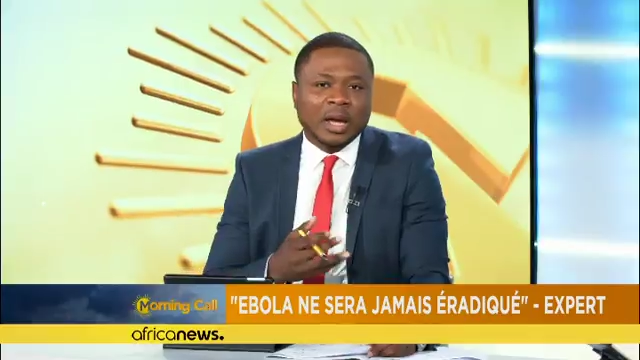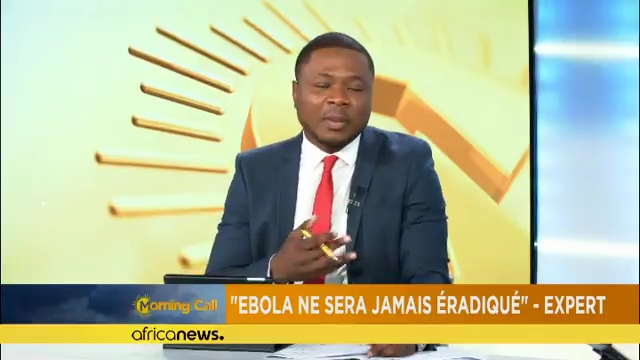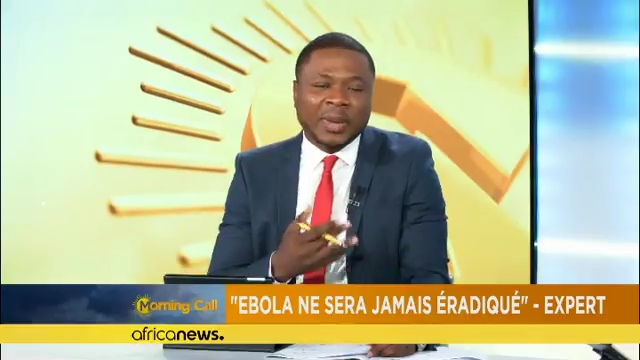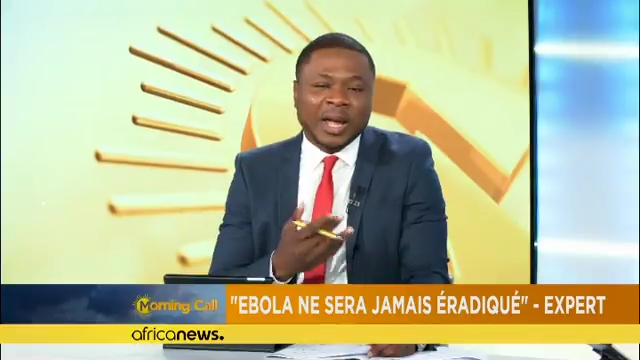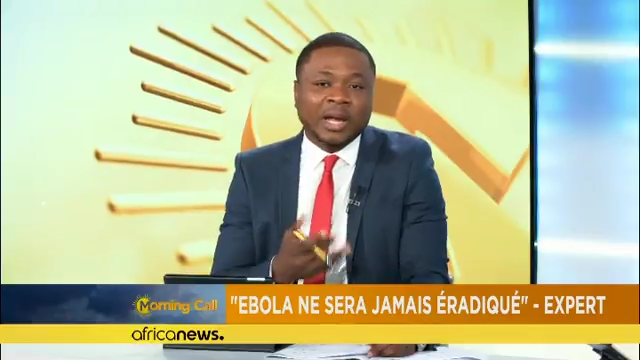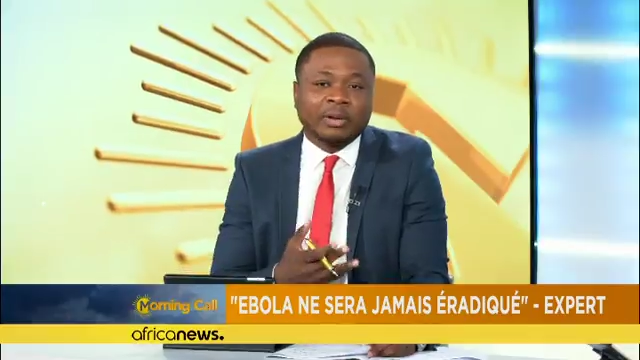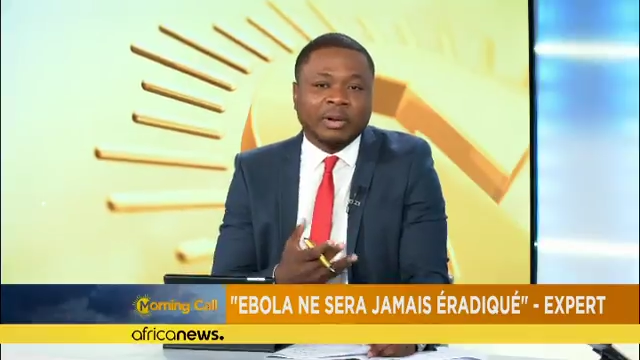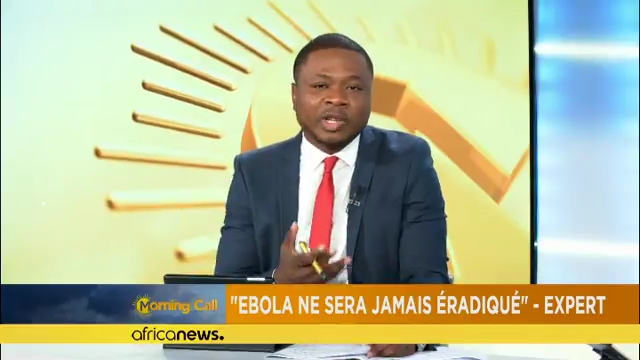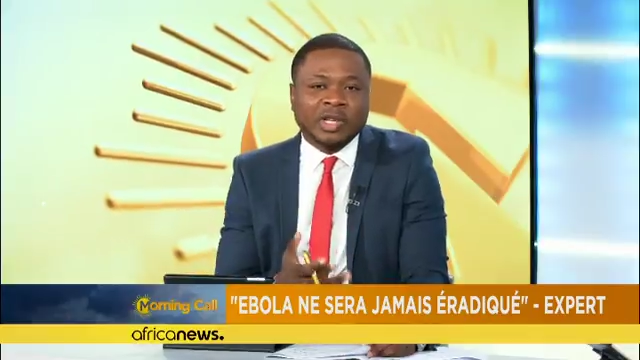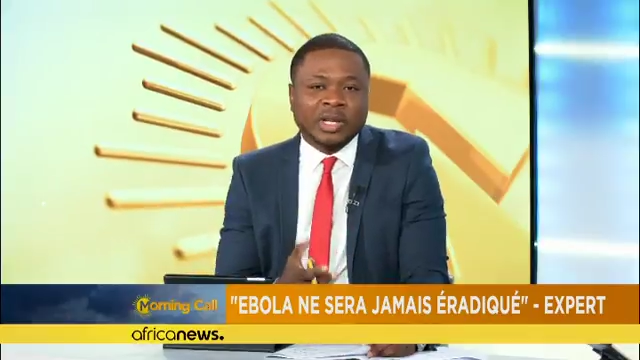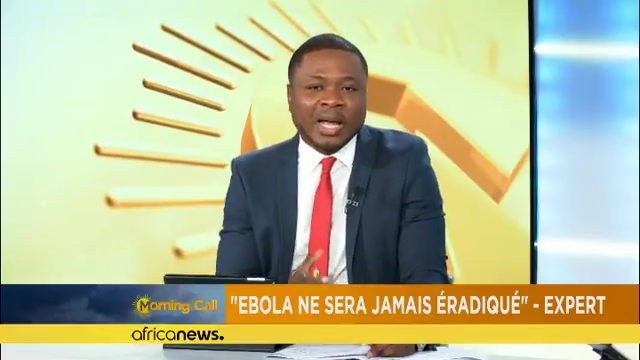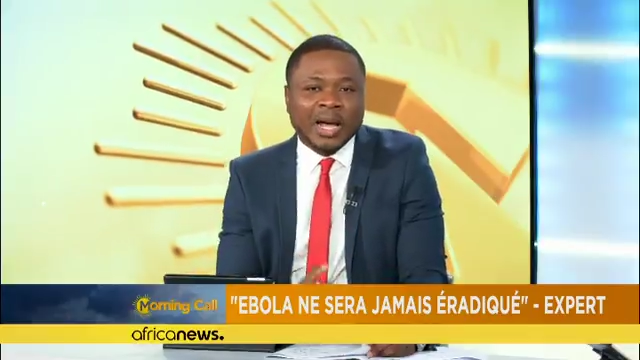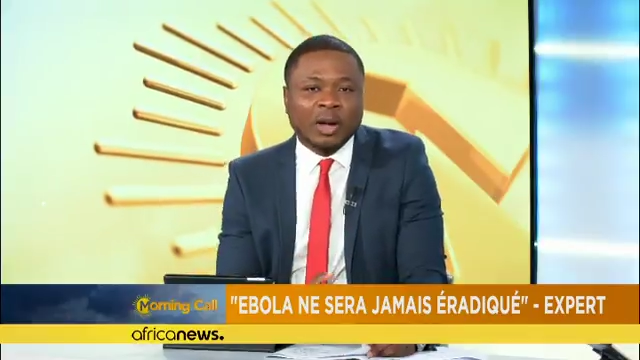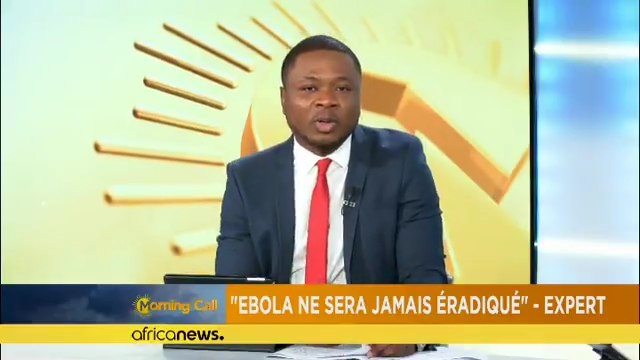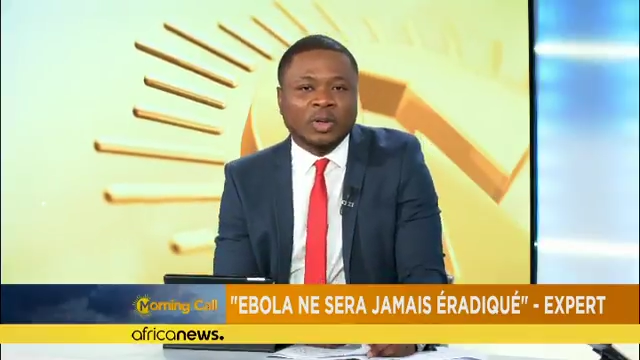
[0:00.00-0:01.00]

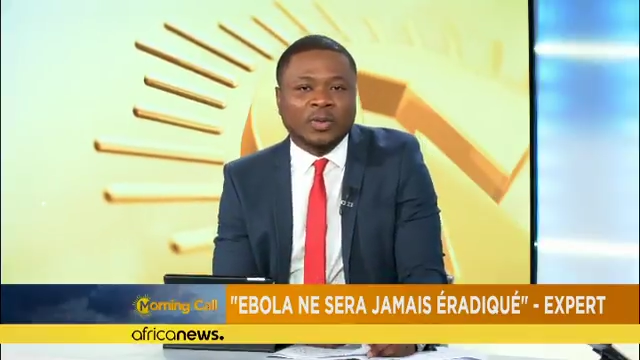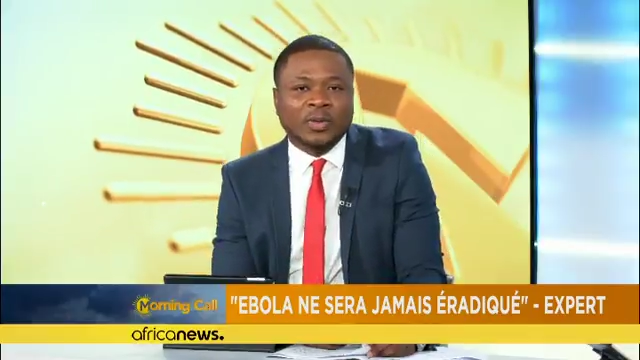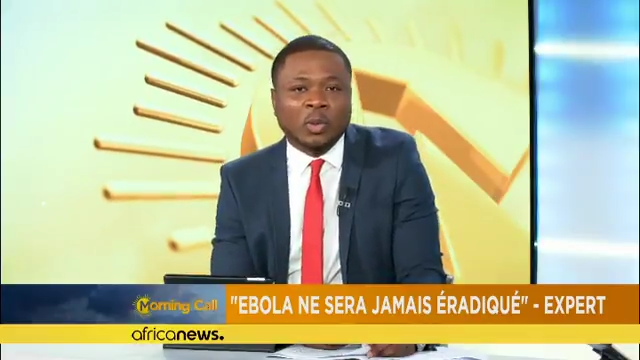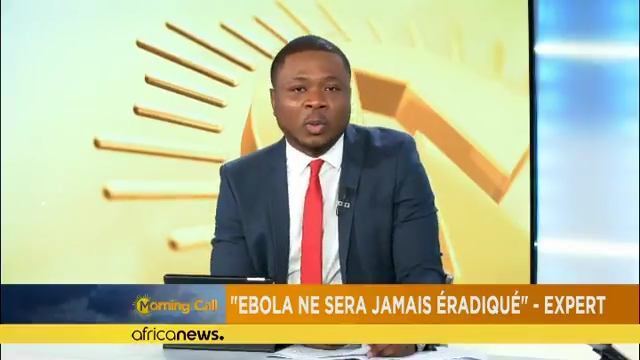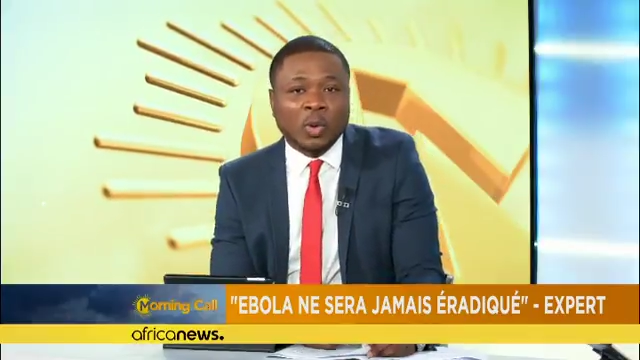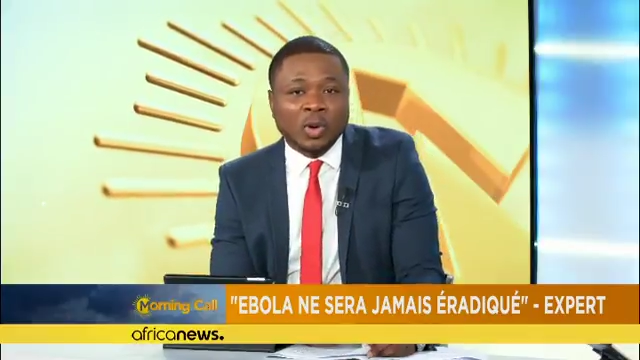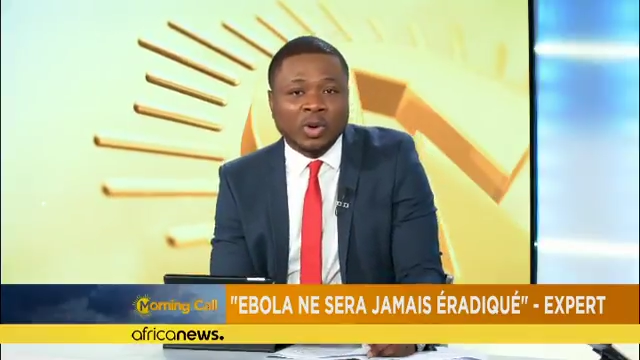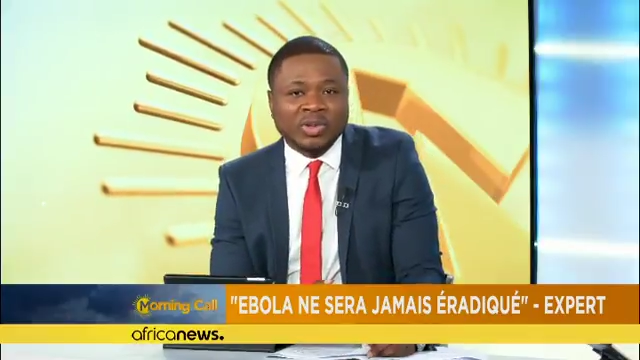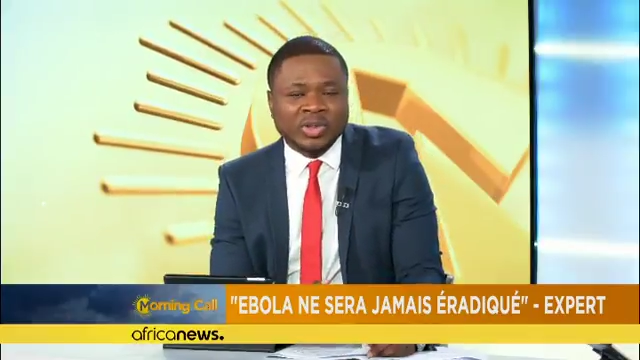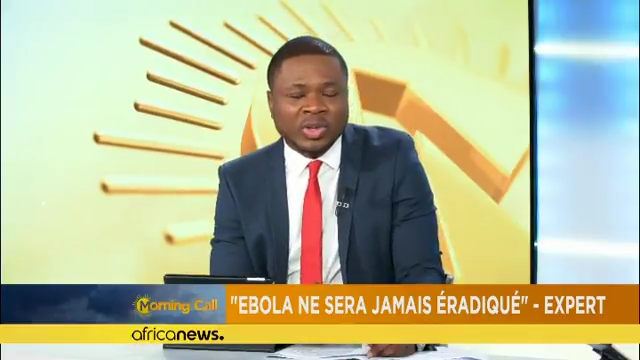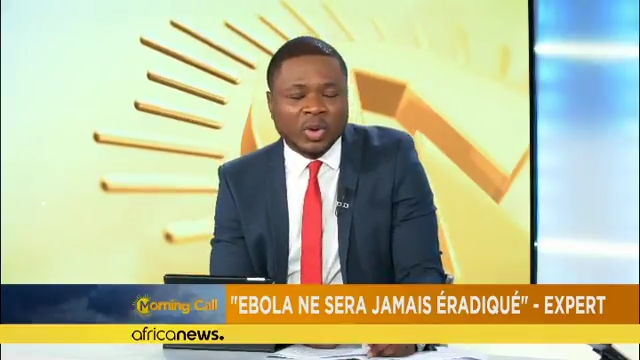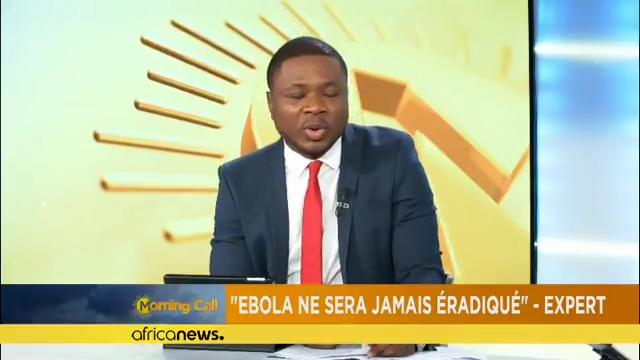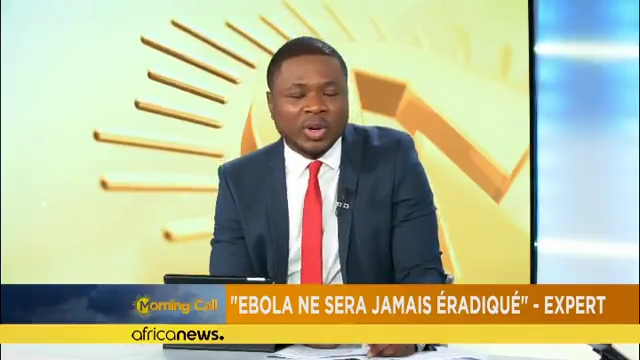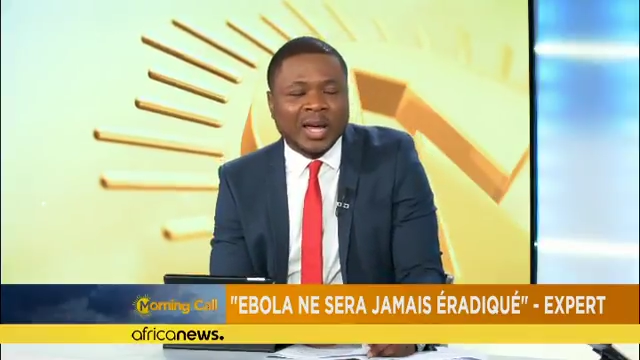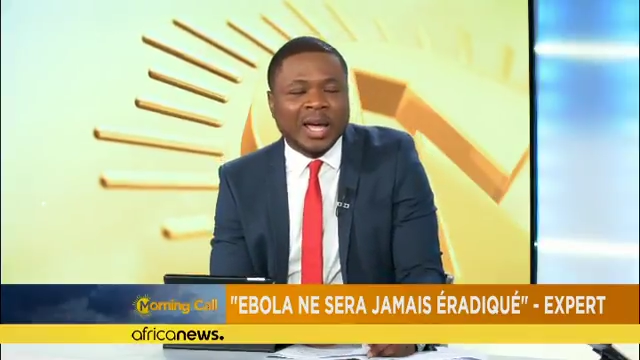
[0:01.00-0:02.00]
migration out of the war
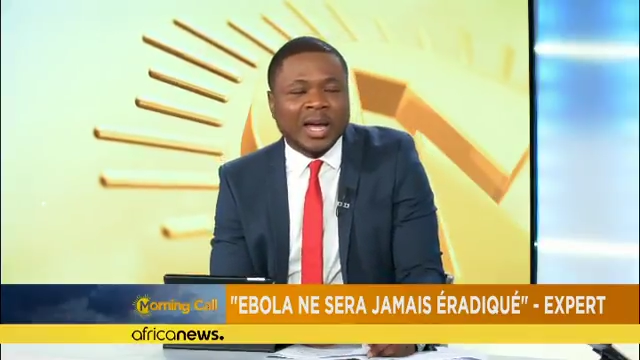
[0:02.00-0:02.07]
zone,